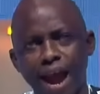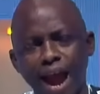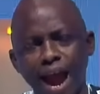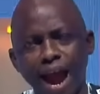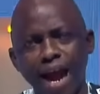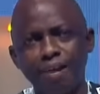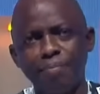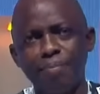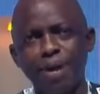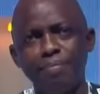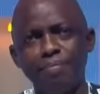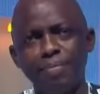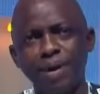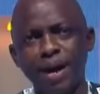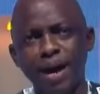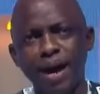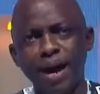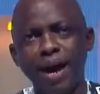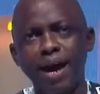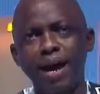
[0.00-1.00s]
I remember
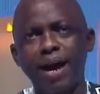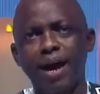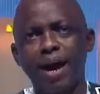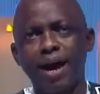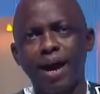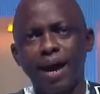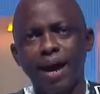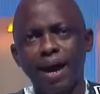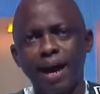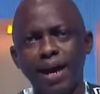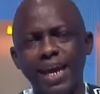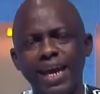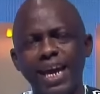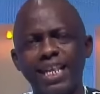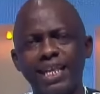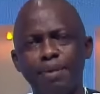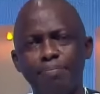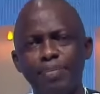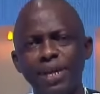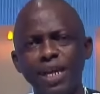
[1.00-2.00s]

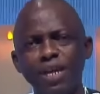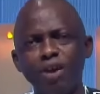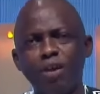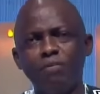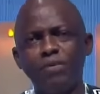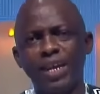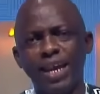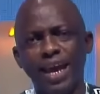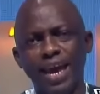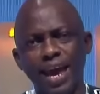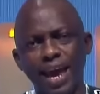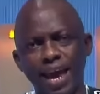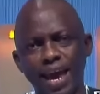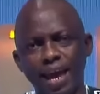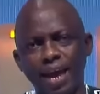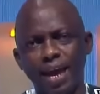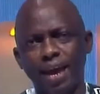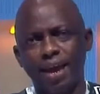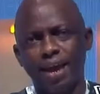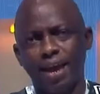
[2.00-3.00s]
in the middle of the air,